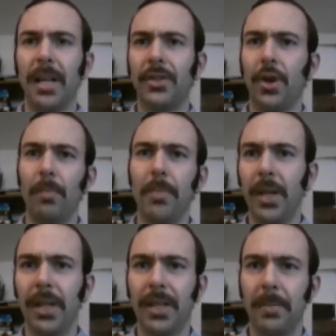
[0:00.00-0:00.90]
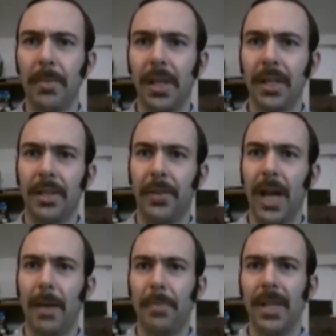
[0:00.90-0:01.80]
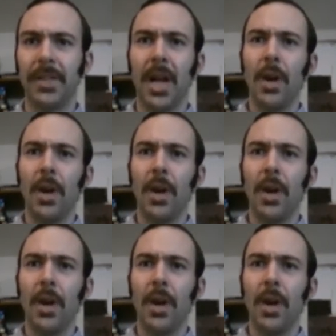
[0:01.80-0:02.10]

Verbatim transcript: It sold millions and millions of copies.